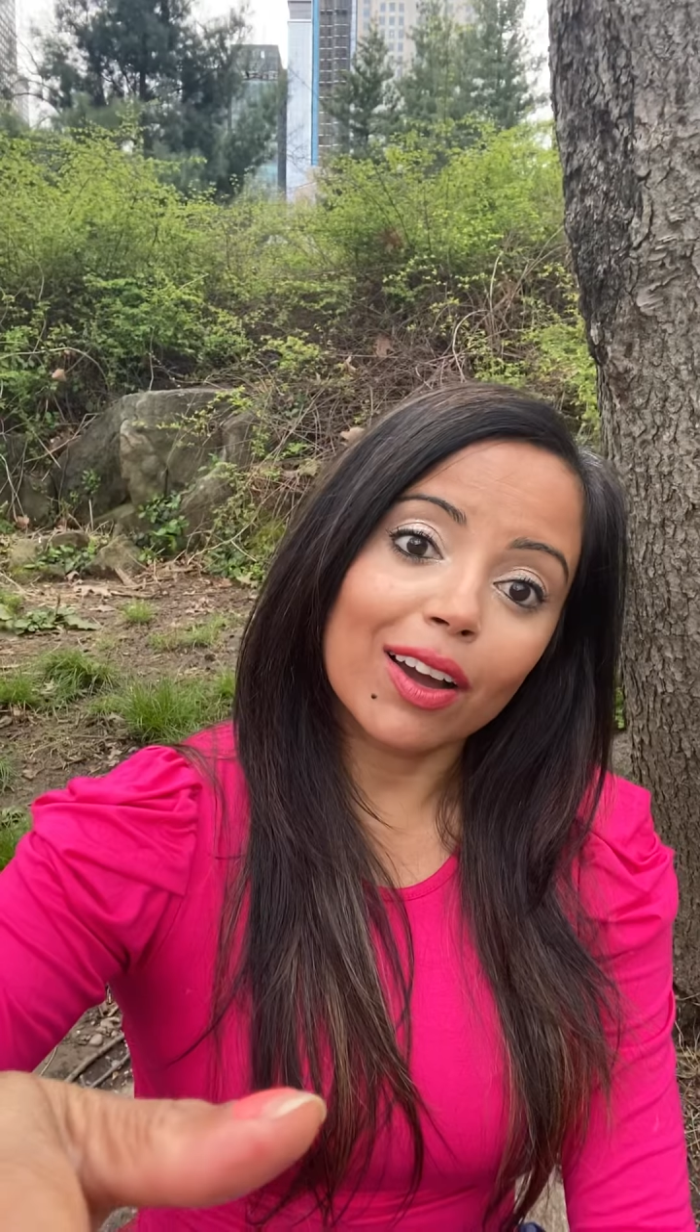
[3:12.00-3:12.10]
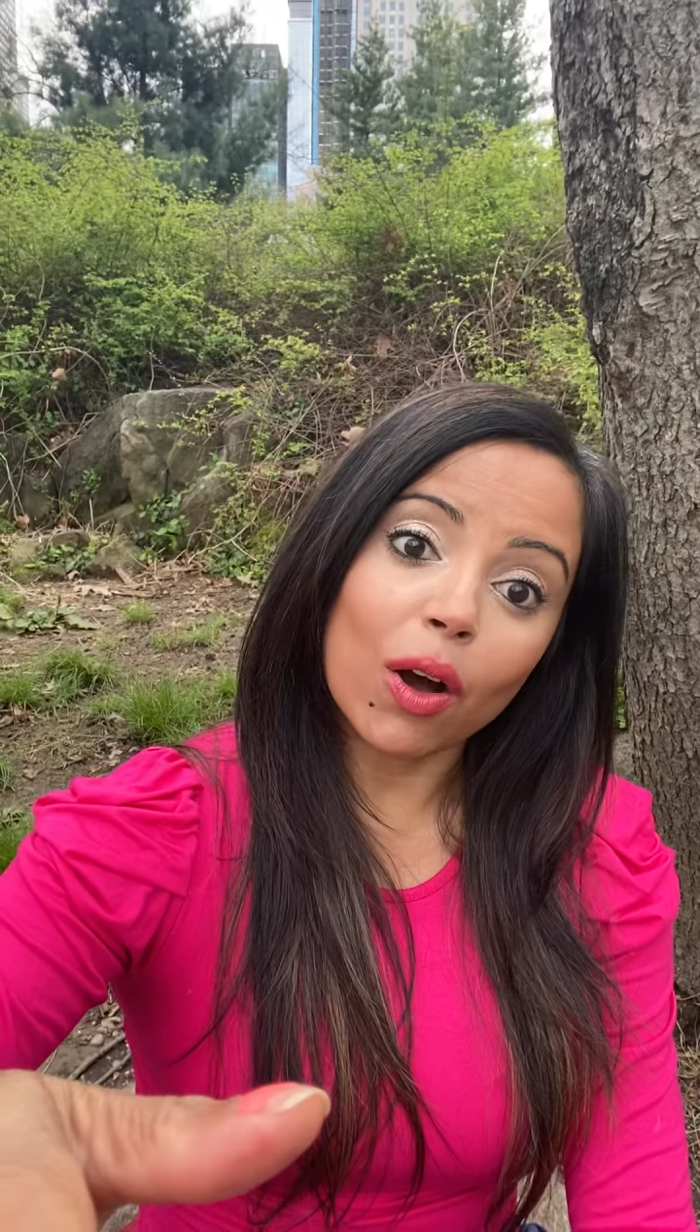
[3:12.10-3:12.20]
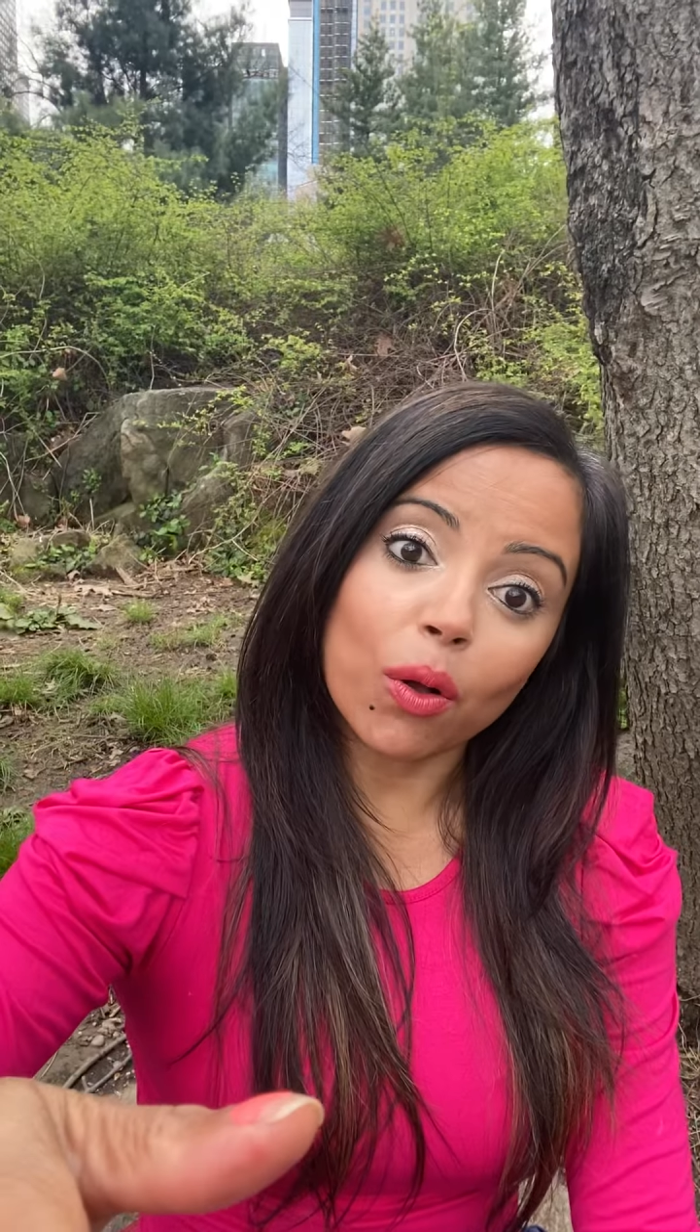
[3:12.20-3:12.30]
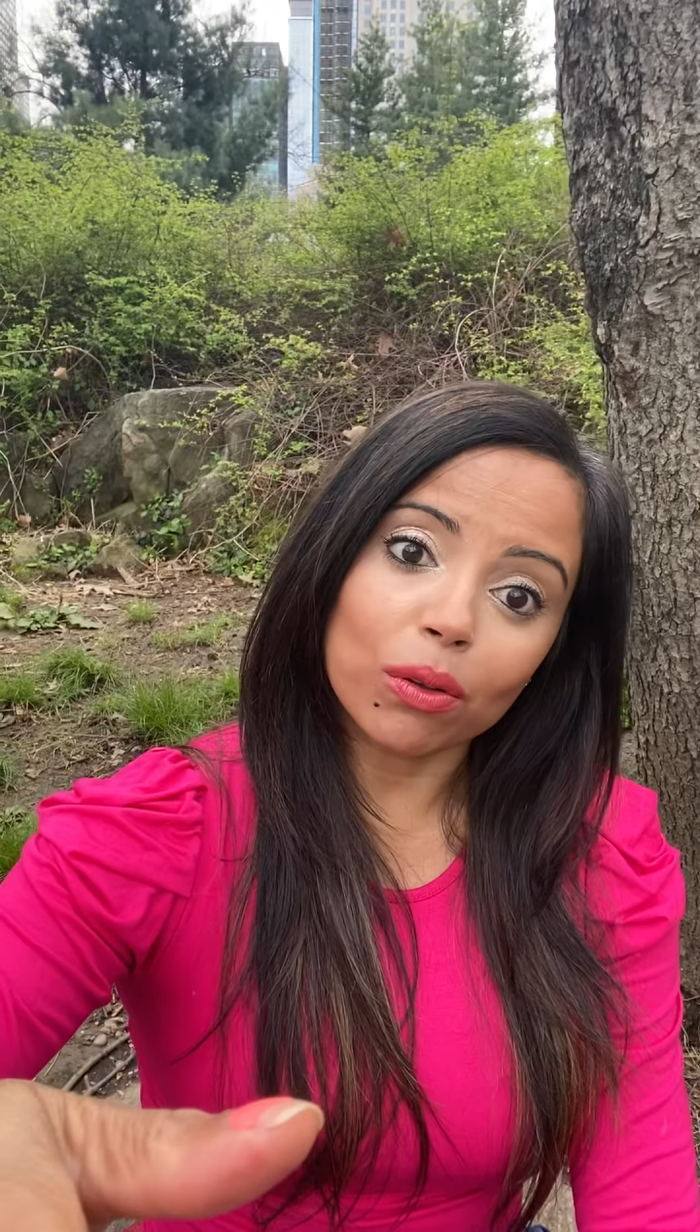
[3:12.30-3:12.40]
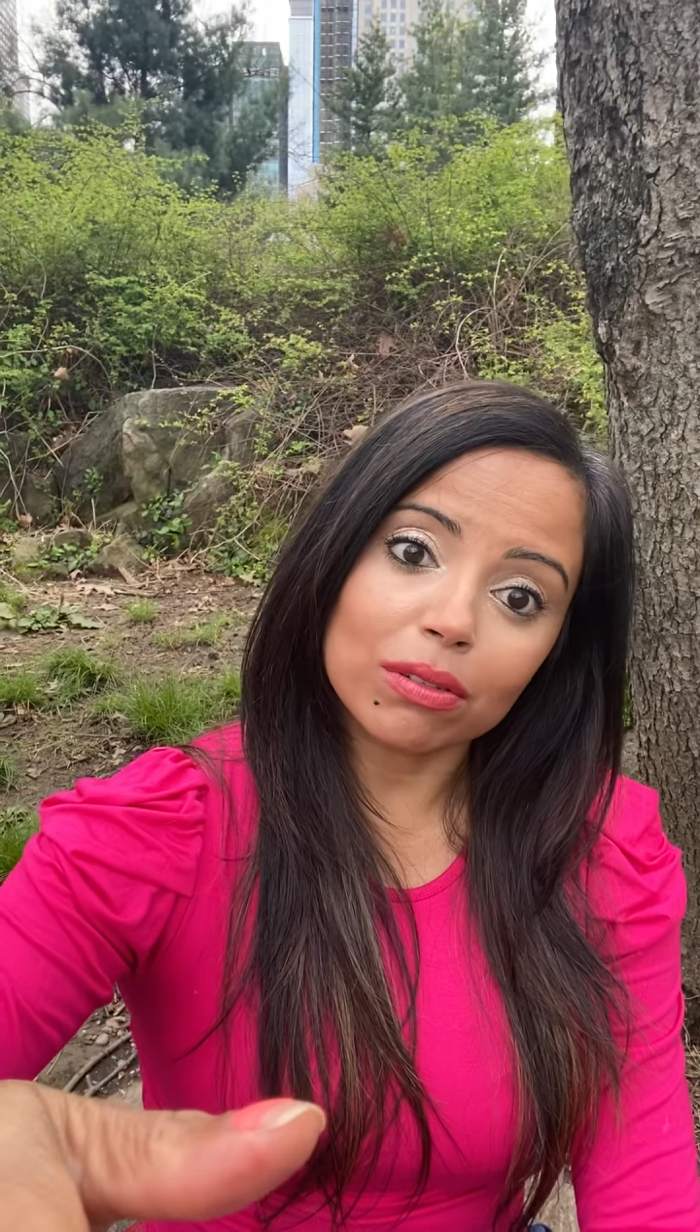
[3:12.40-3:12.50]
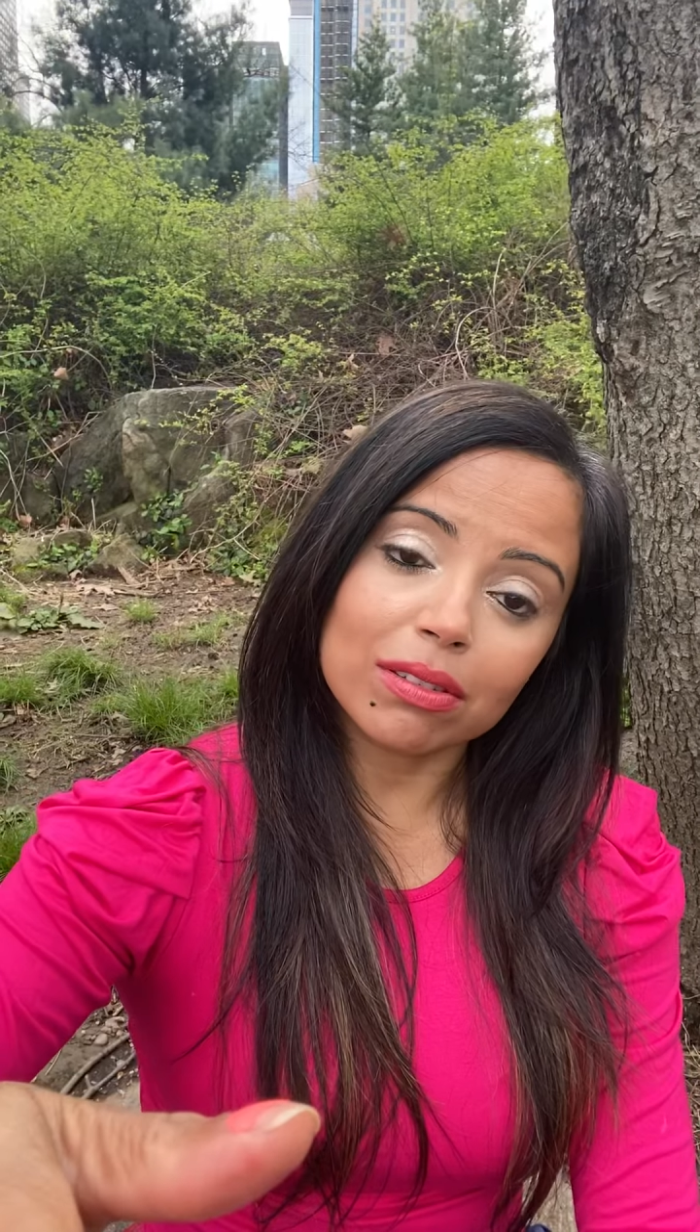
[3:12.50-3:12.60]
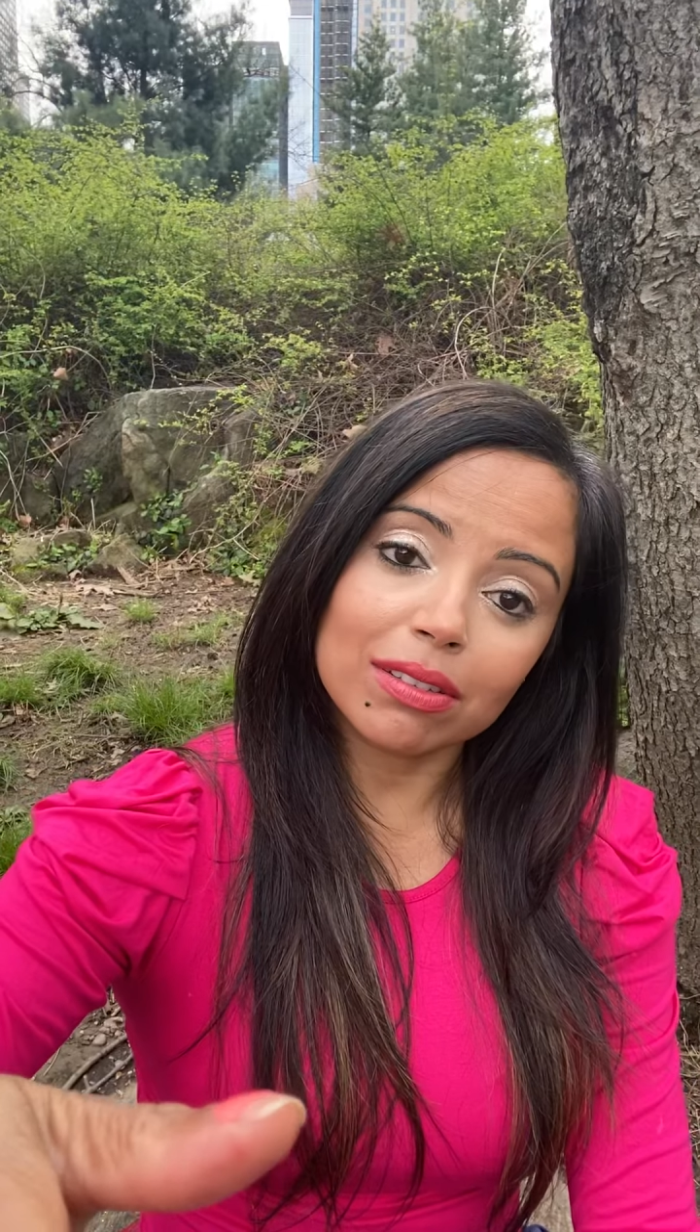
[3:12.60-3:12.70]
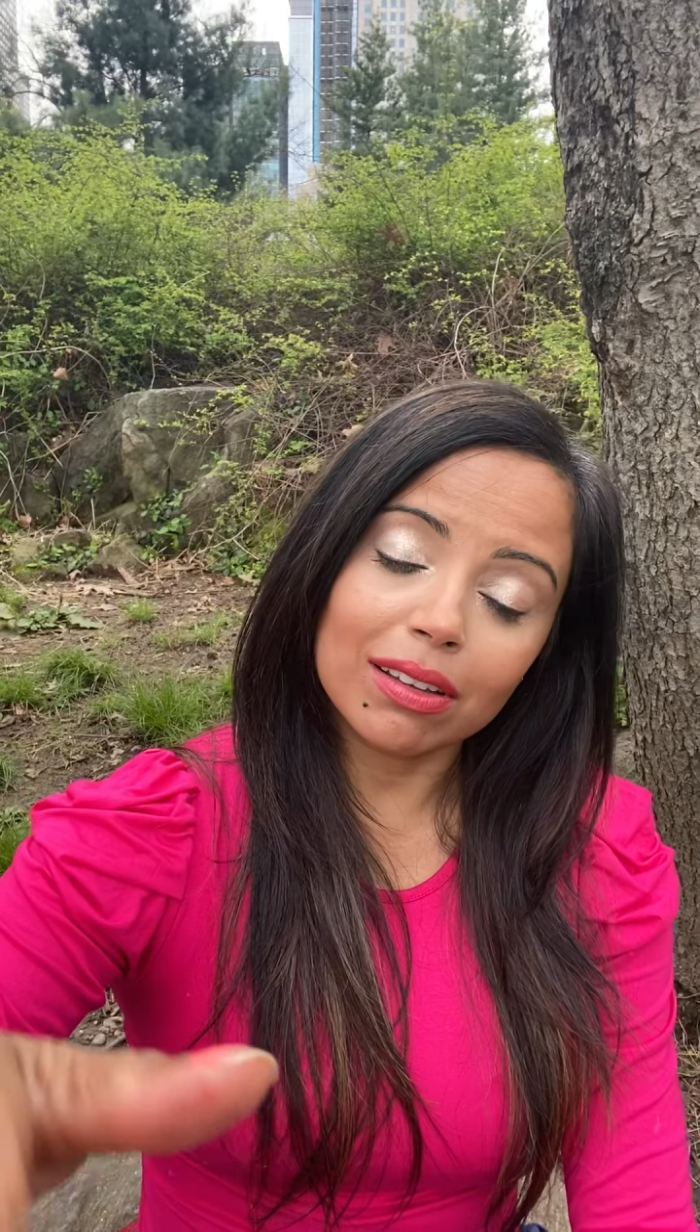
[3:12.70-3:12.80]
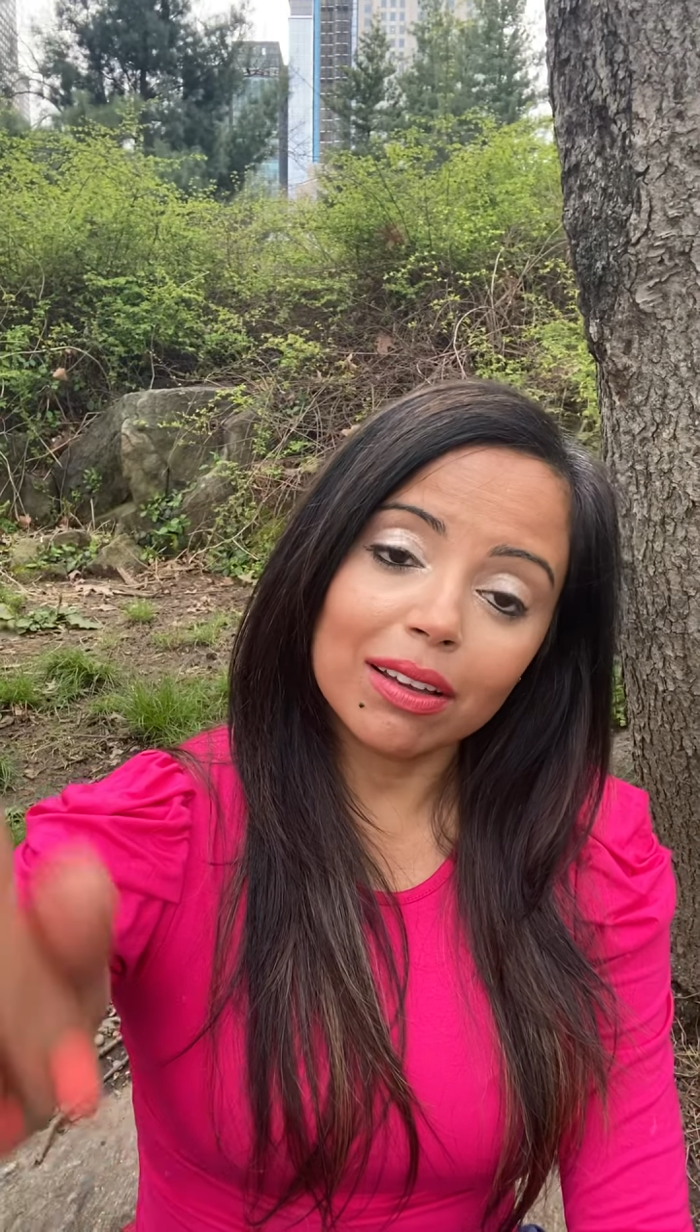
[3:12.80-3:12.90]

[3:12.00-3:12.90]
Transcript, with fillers: goals,